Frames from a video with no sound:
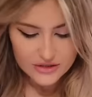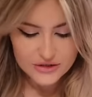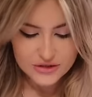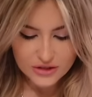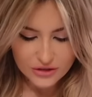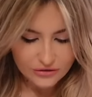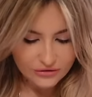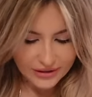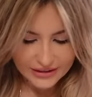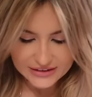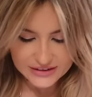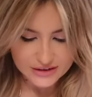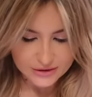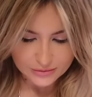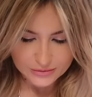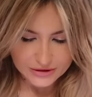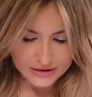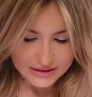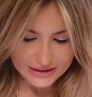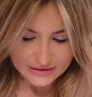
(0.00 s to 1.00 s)
So
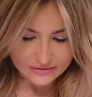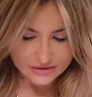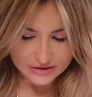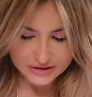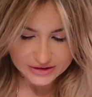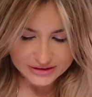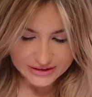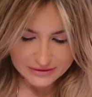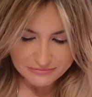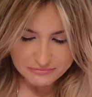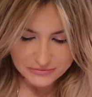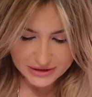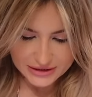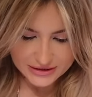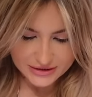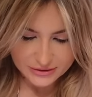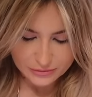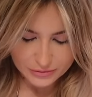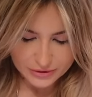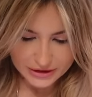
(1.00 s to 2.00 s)
random that they've just sent me
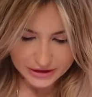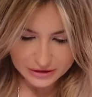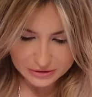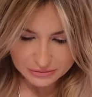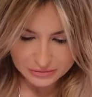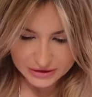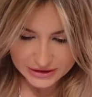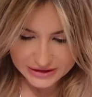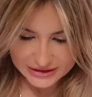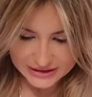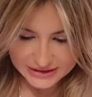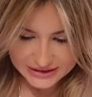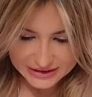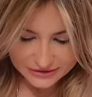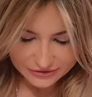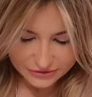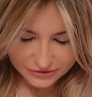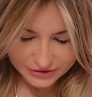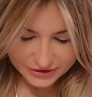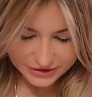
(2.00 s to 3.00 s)
something completely
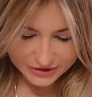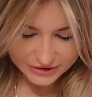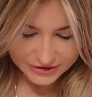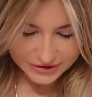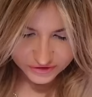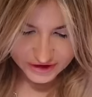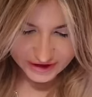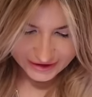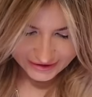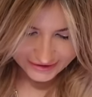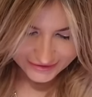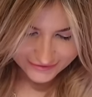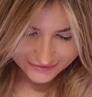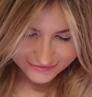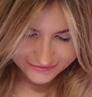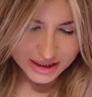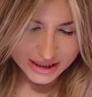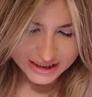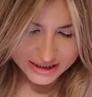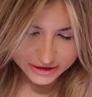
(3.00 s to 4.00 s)
different. Right,
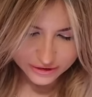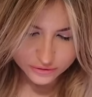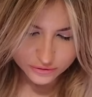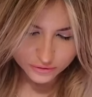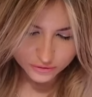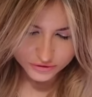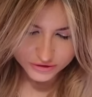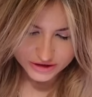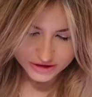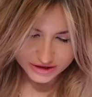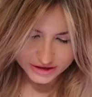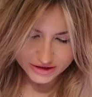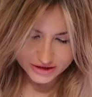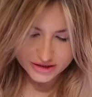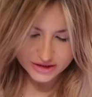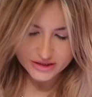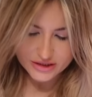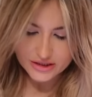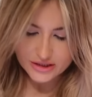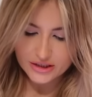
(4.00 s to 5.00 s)
I ordered
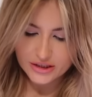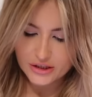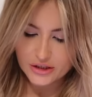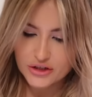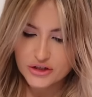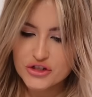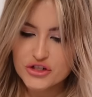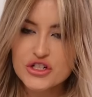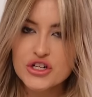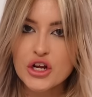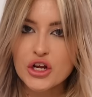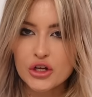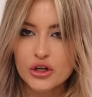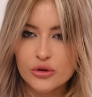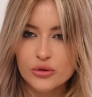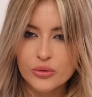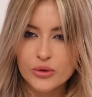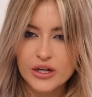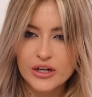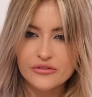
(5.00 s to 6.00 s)

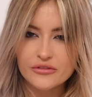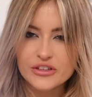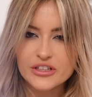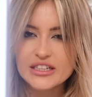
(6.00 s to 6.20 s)
two of